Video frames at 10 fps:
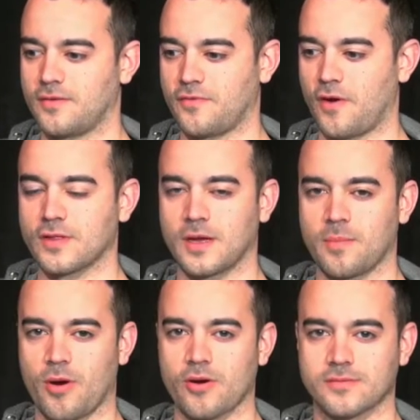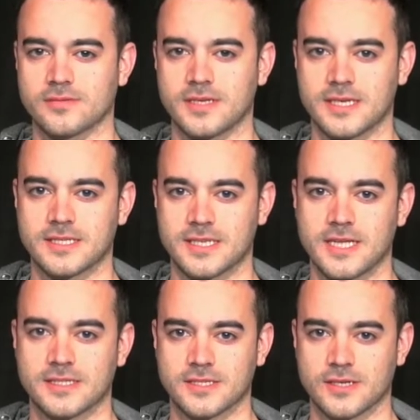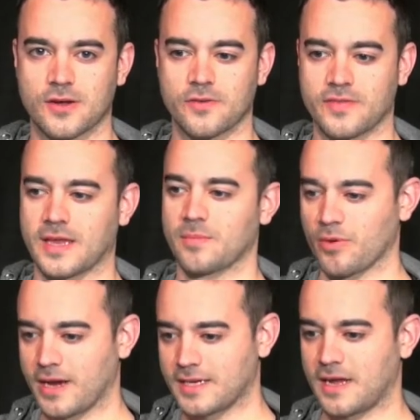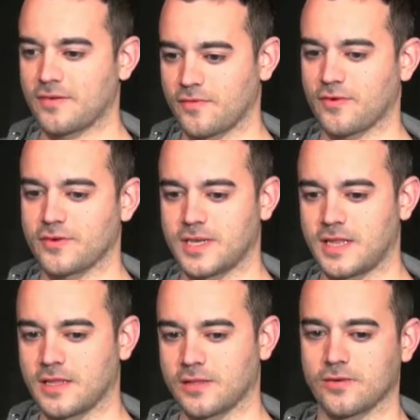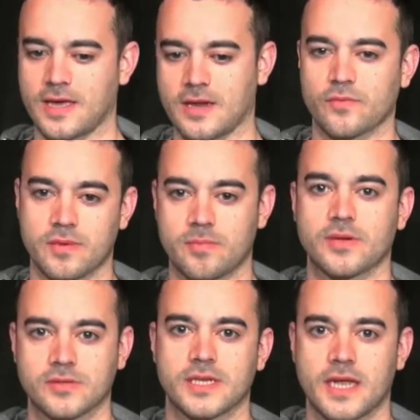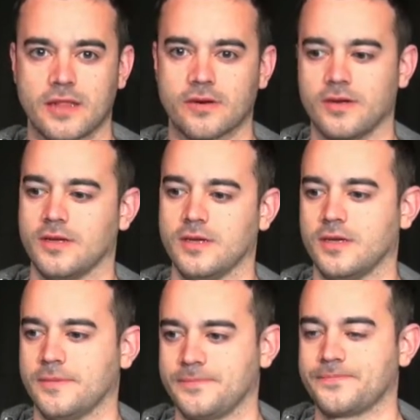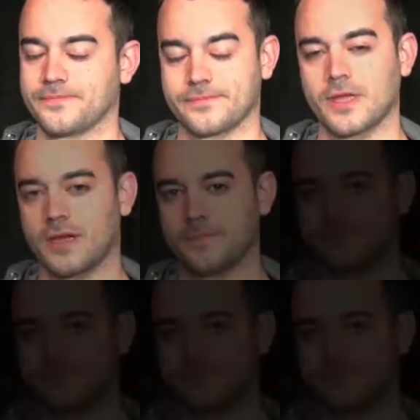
falling apart, in a sense, you know, if they can break down first and then learn how to rebuild together. Yeah.